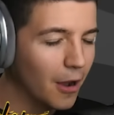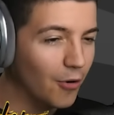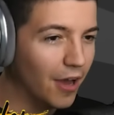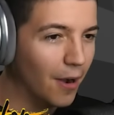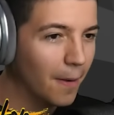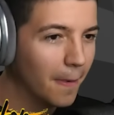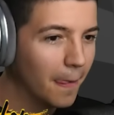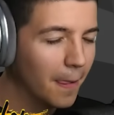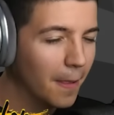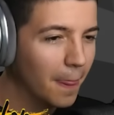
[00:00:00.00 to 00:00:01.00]
Oh, no.
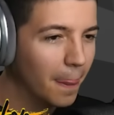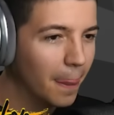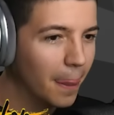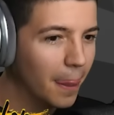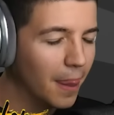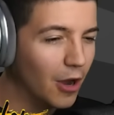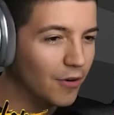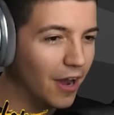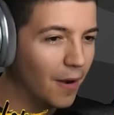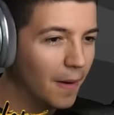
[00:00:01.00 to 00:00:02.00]
oh
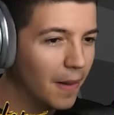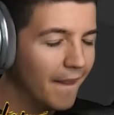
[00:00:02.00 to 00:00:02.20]
no.